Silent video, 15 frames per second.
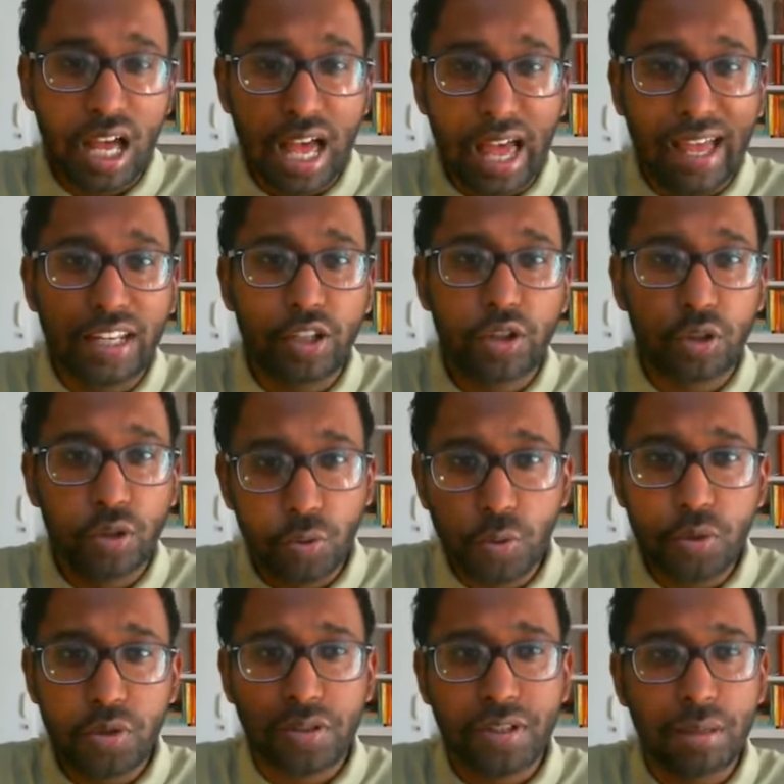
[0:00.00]
And
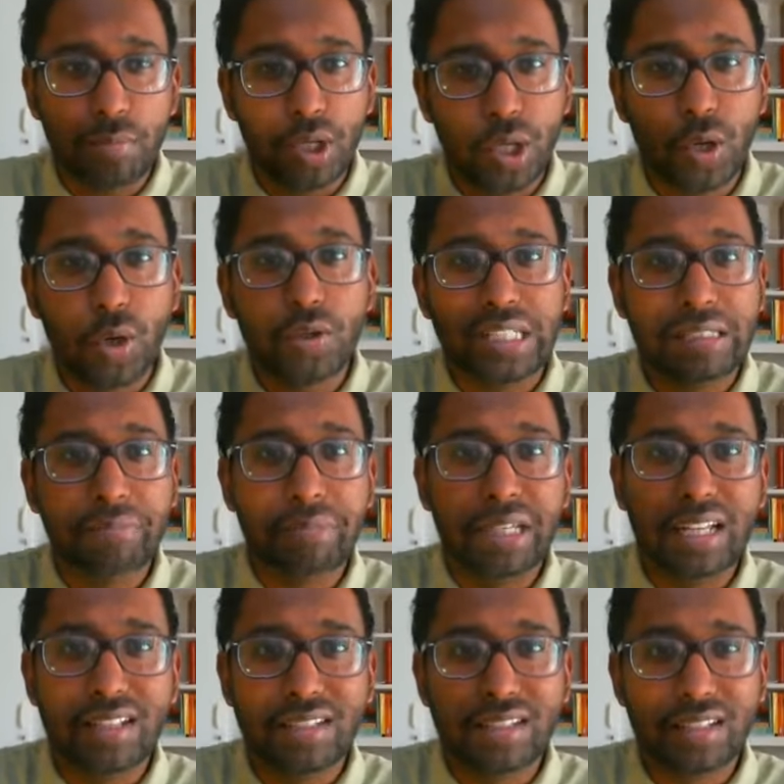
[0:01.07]
usually, because it means,